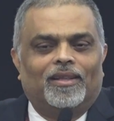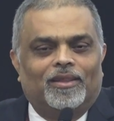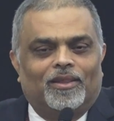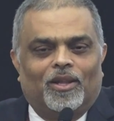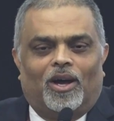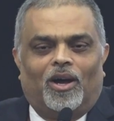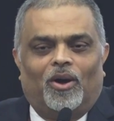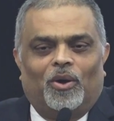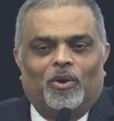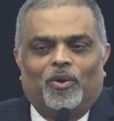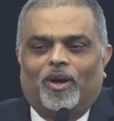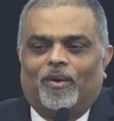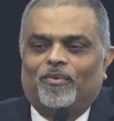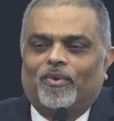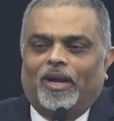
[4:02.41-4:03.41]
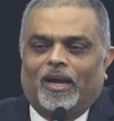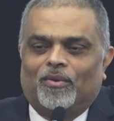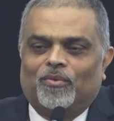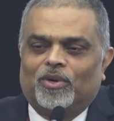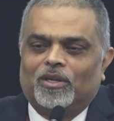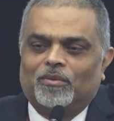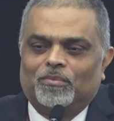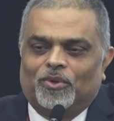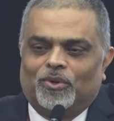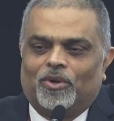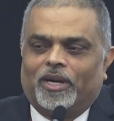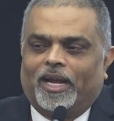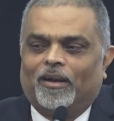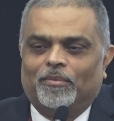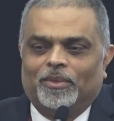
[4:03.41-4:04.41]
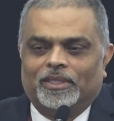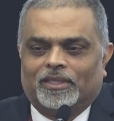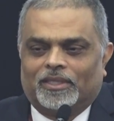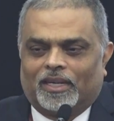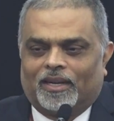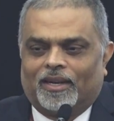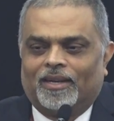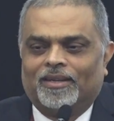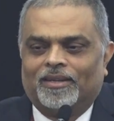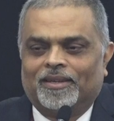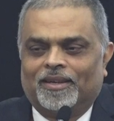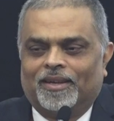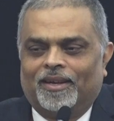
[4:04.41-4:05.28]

Now you have to add one more dimension.